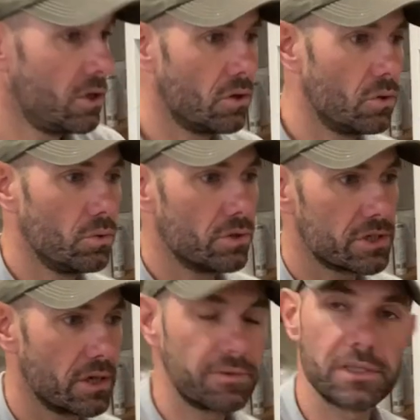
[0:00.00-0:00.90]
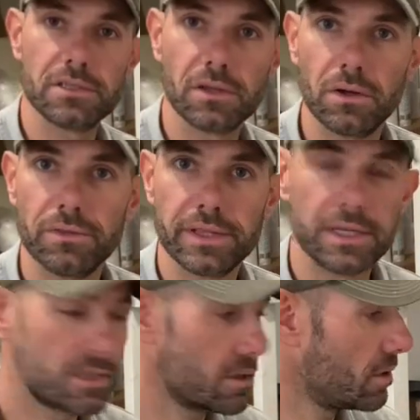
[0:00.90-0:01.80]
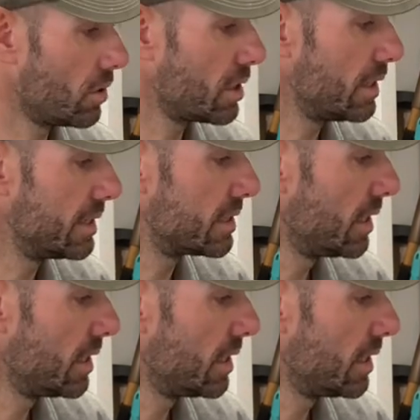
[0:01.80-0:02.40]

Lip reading: all the surfaces on this locker lid.